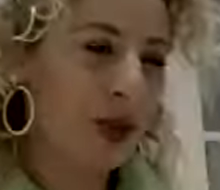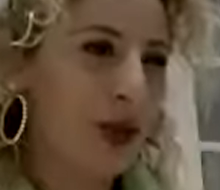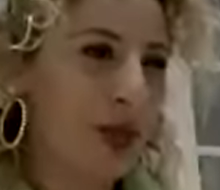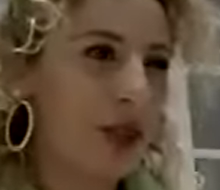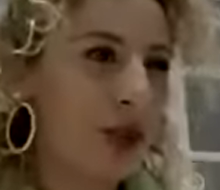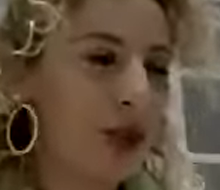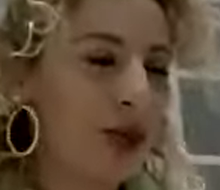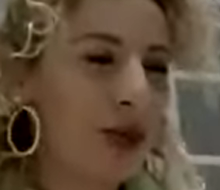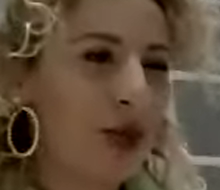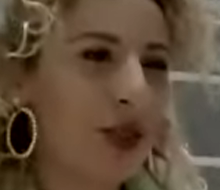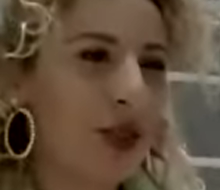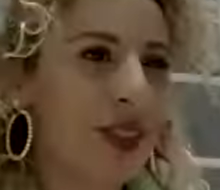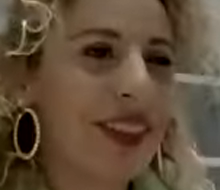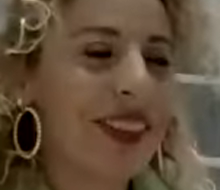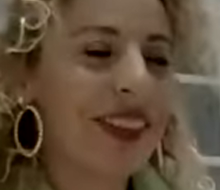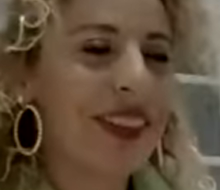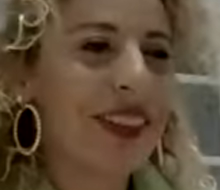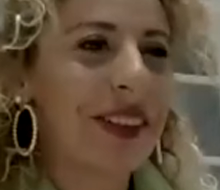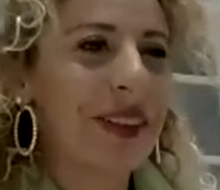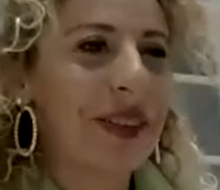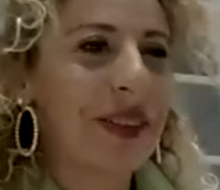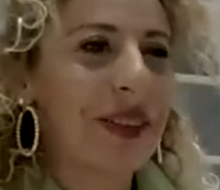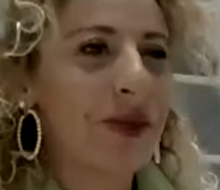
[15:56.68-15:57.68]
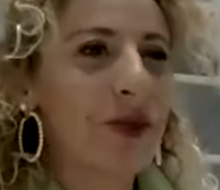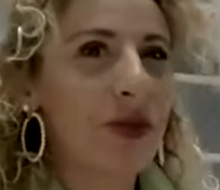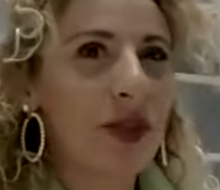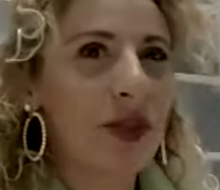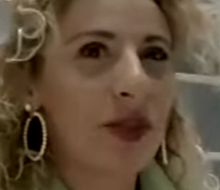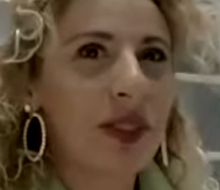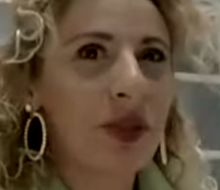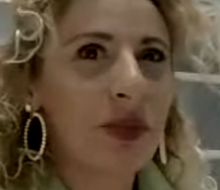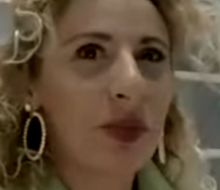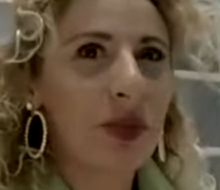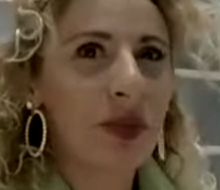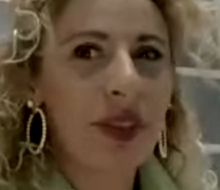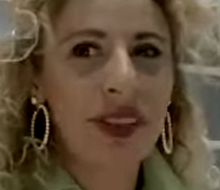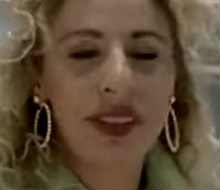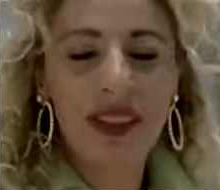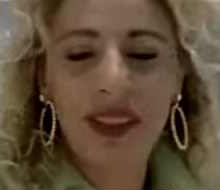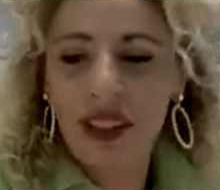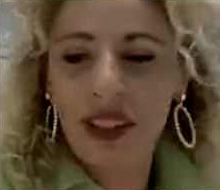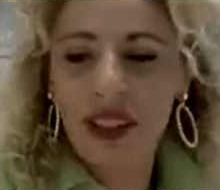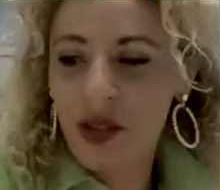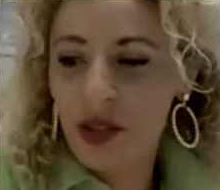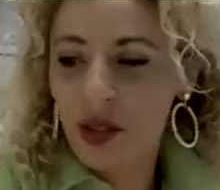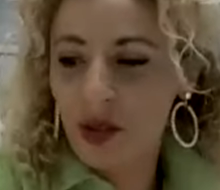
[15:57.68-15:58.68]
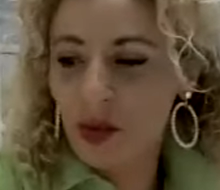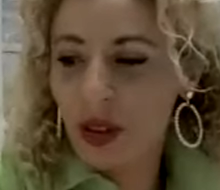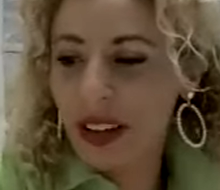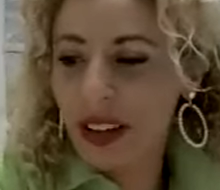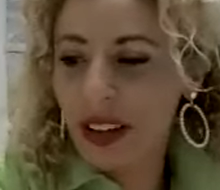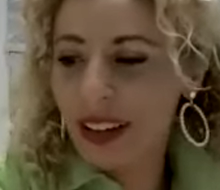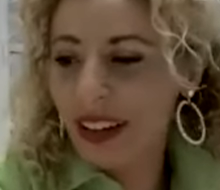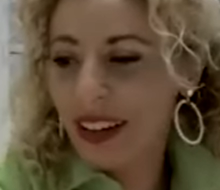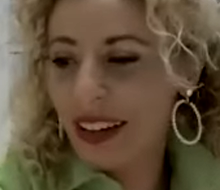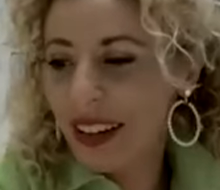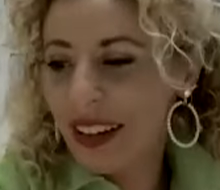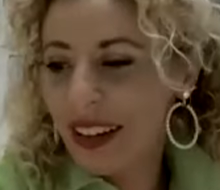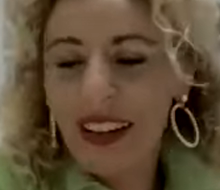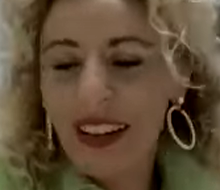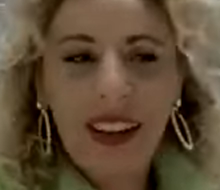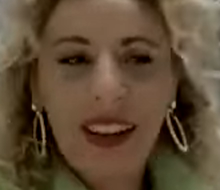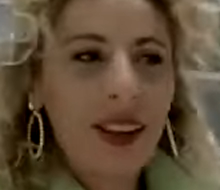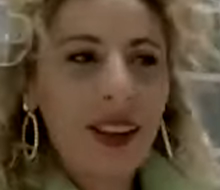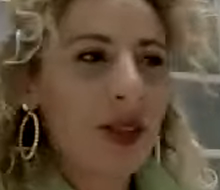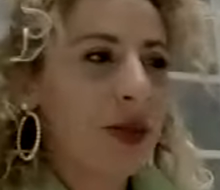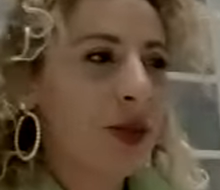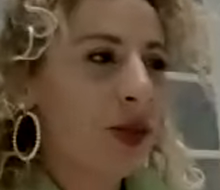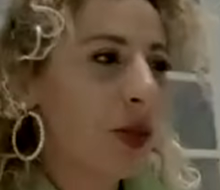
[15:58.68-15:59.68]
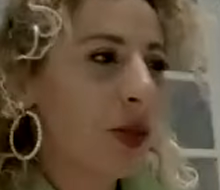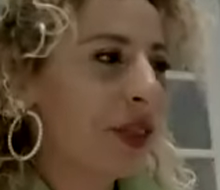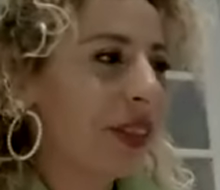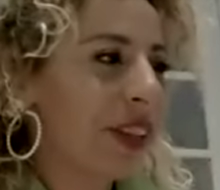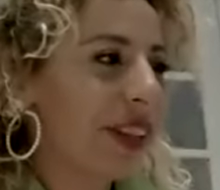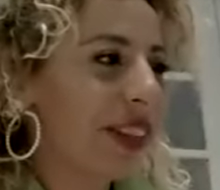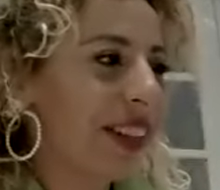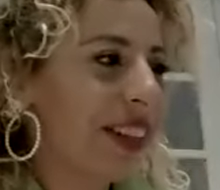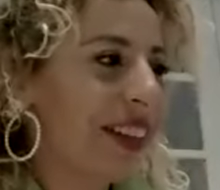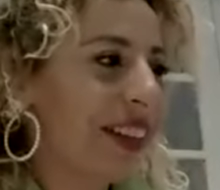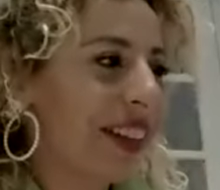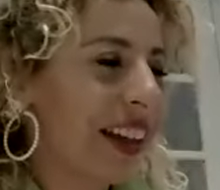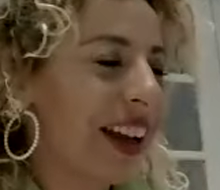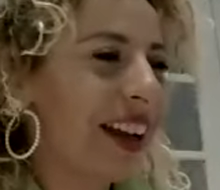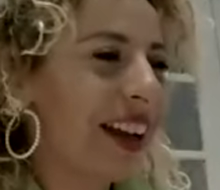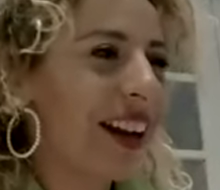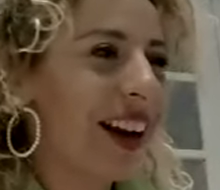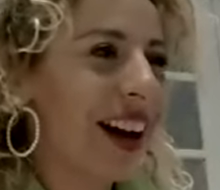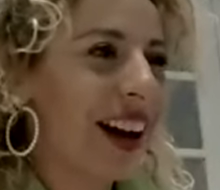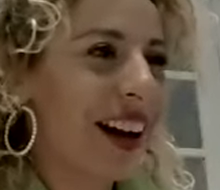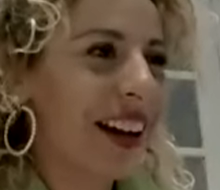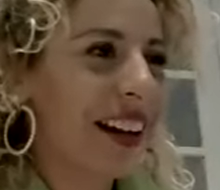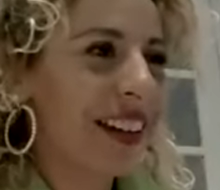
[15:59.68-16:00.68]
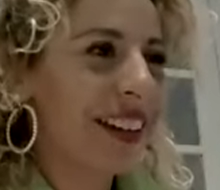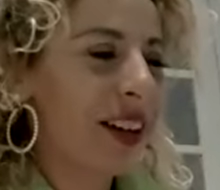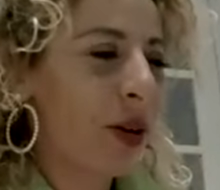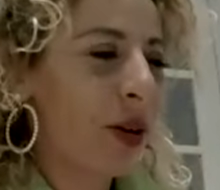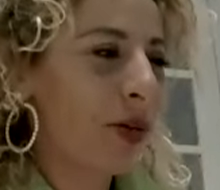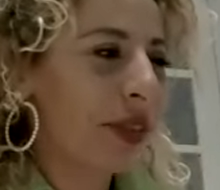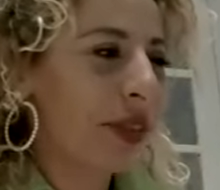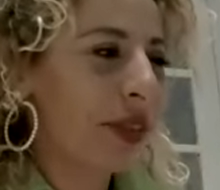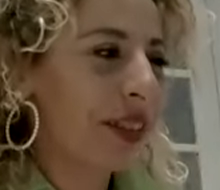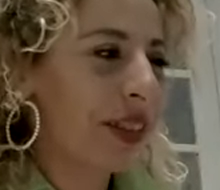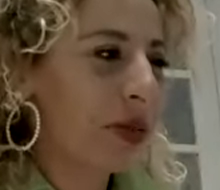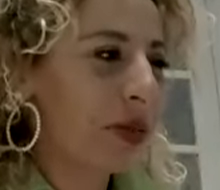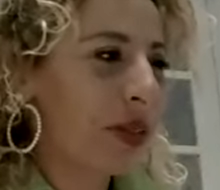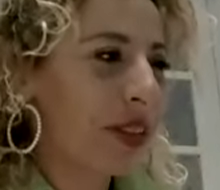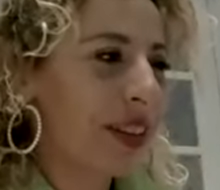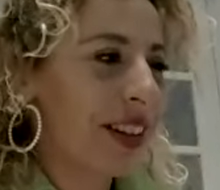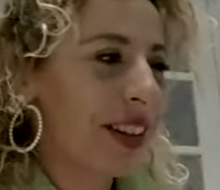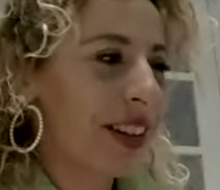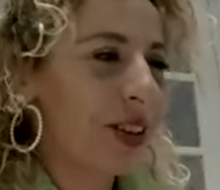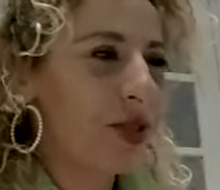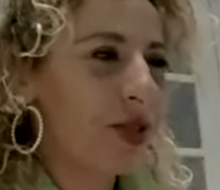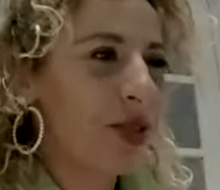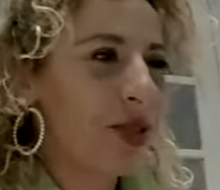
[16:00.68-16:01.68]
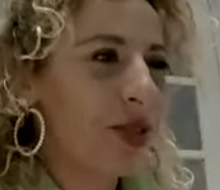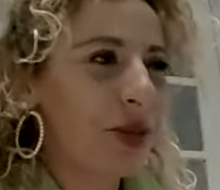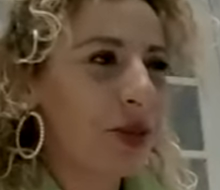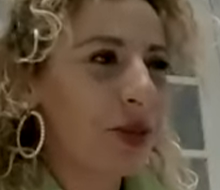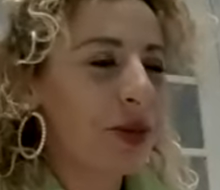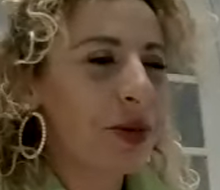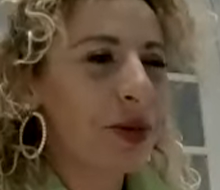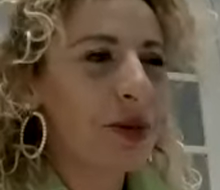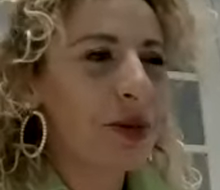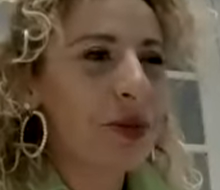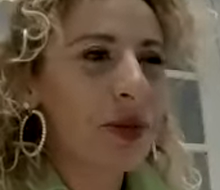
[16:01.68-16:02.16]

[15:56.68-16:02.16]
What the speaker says: so much for the presentation. Well, you know, the tech guy in our team is Arjit, so